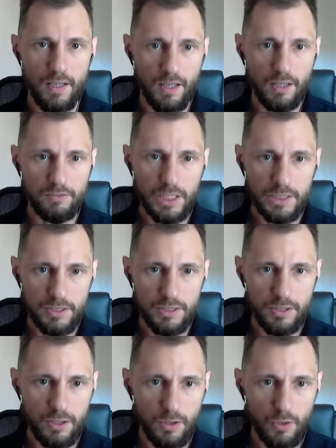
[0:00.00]
All right,
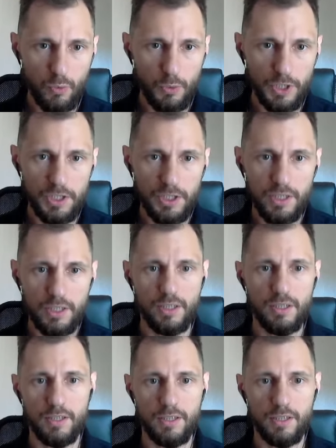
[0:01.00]
so we
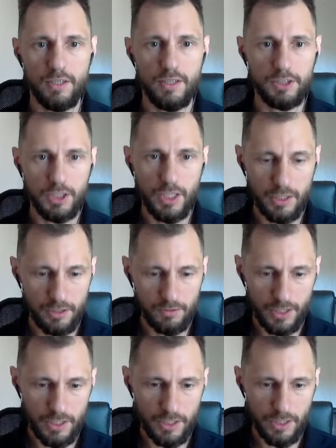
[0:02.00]
checked the
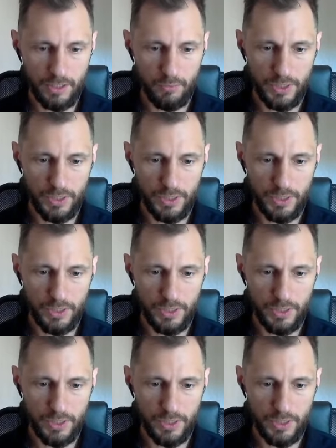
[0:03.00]
rating,